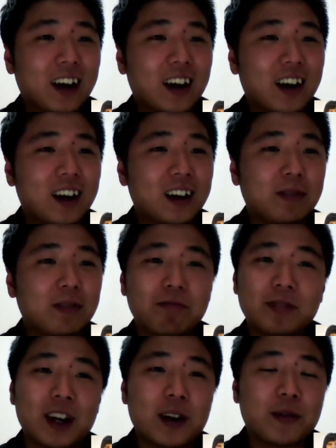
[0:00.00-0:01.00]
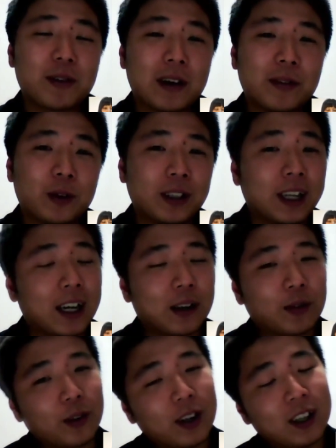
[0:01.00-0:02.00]
No, I've only had
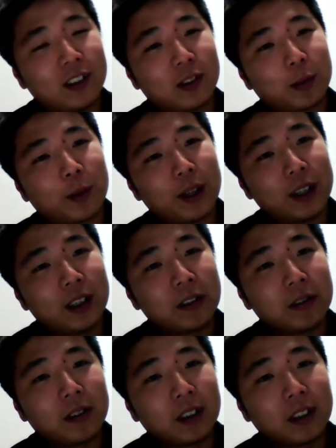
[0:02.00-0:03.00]
friends, but